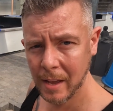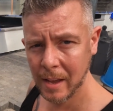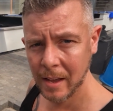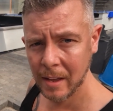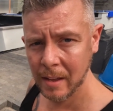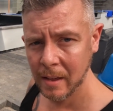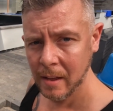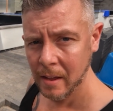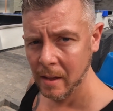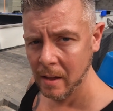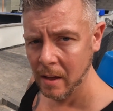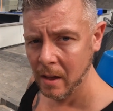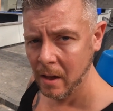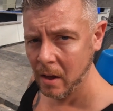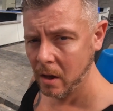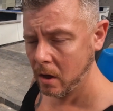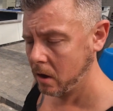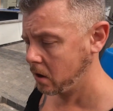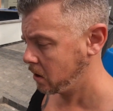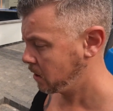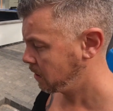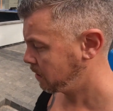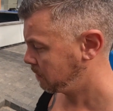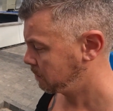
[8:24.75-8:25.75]
there.
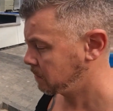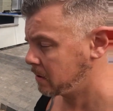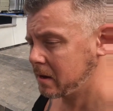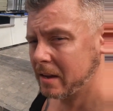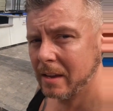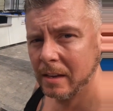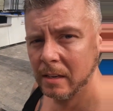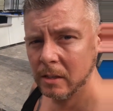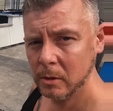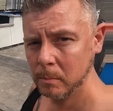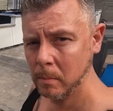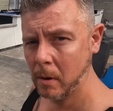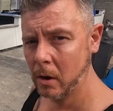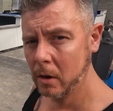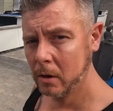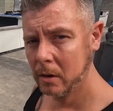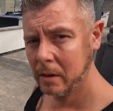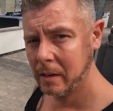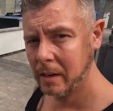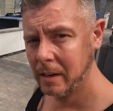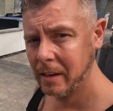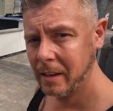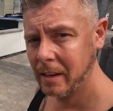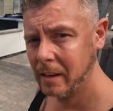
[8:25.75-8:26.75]
Um, it is
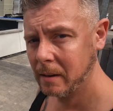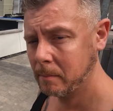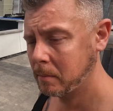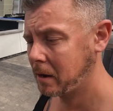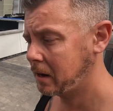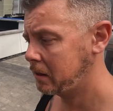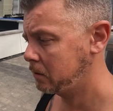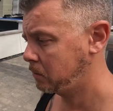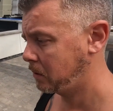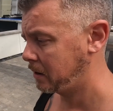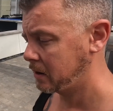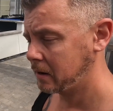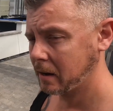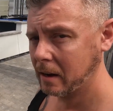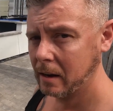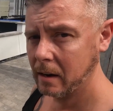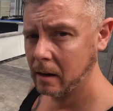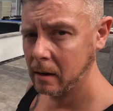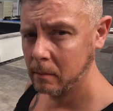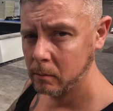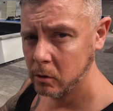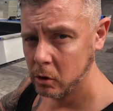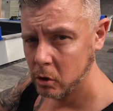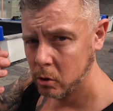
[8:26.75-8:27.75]
boiling in there, by the way,
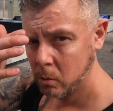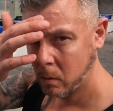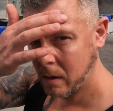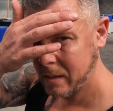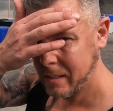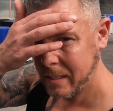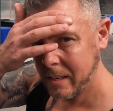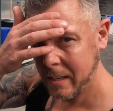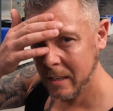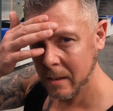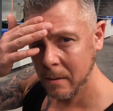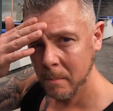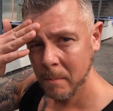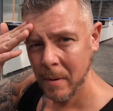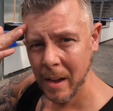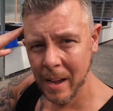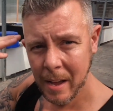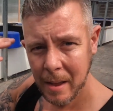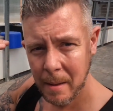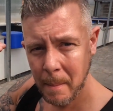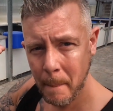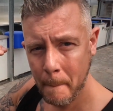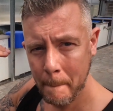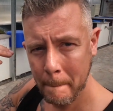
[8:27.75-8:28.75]
I'm sweating
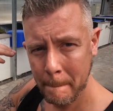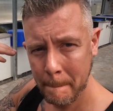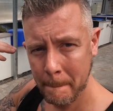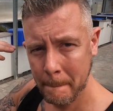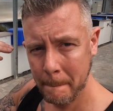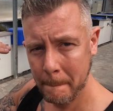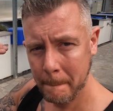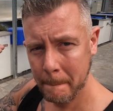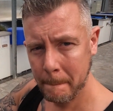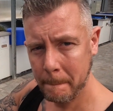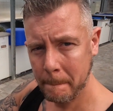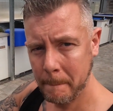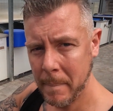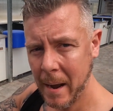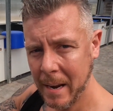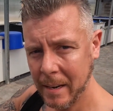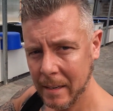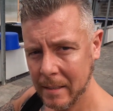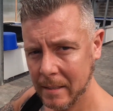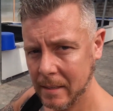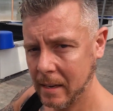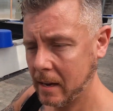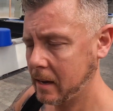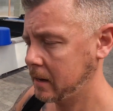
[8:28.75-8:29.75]
my
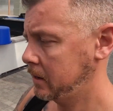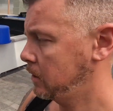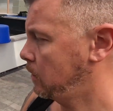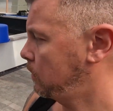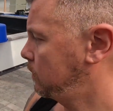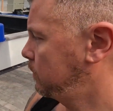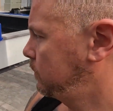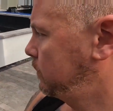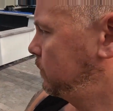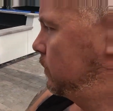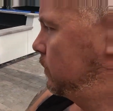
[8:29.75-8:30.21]
backside off.